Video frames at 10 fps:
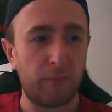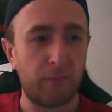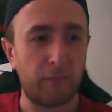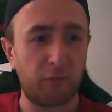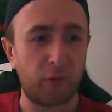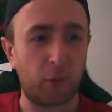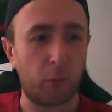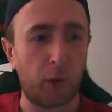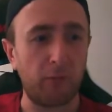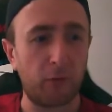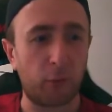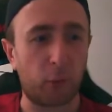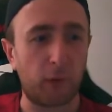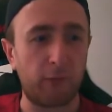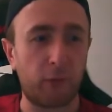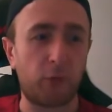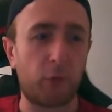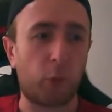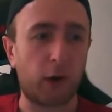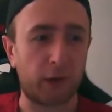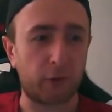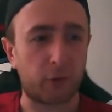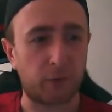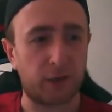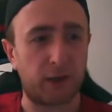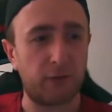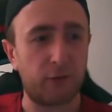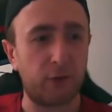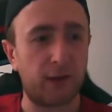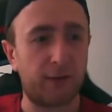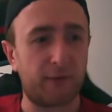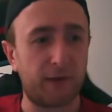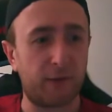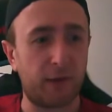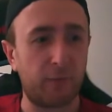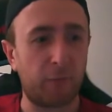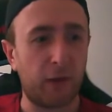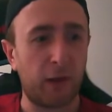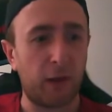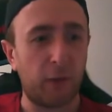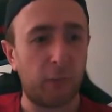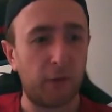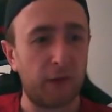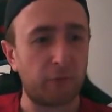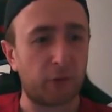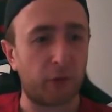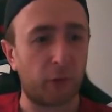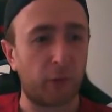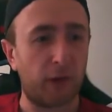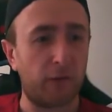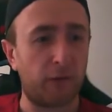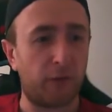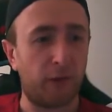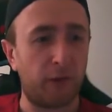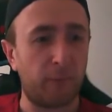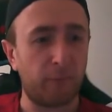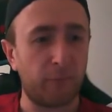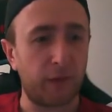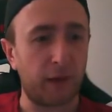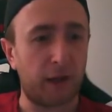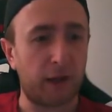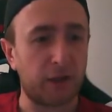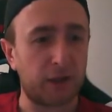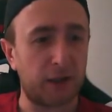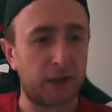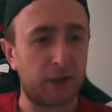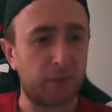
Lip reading: If it was a wider object, you'd definitely see it. But the end result is that it actually